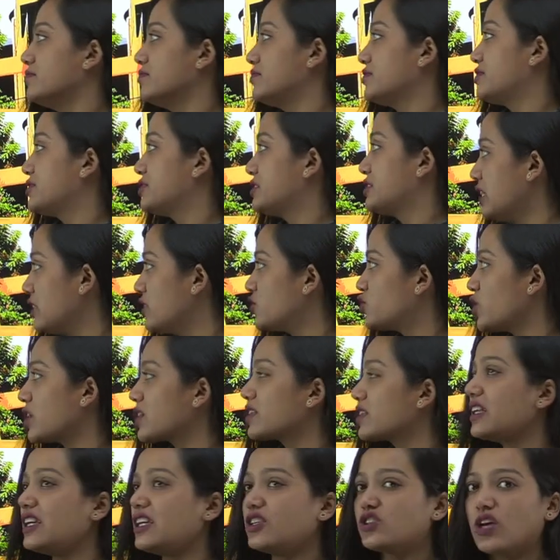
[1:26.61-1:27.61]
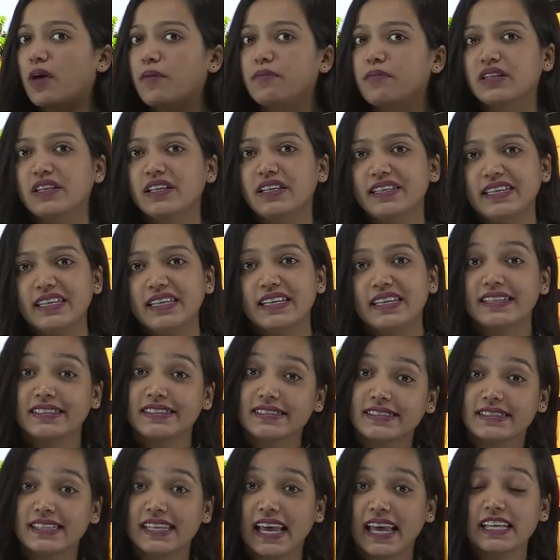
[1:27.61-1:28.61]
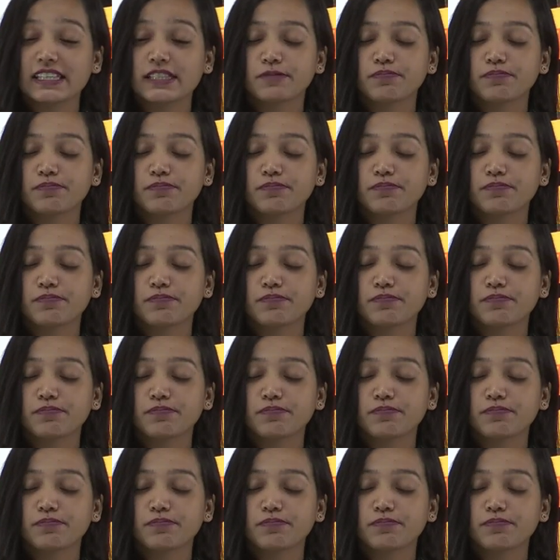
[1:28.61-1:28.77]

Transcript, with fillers: Sir Jagdish, I mean, he is, yes,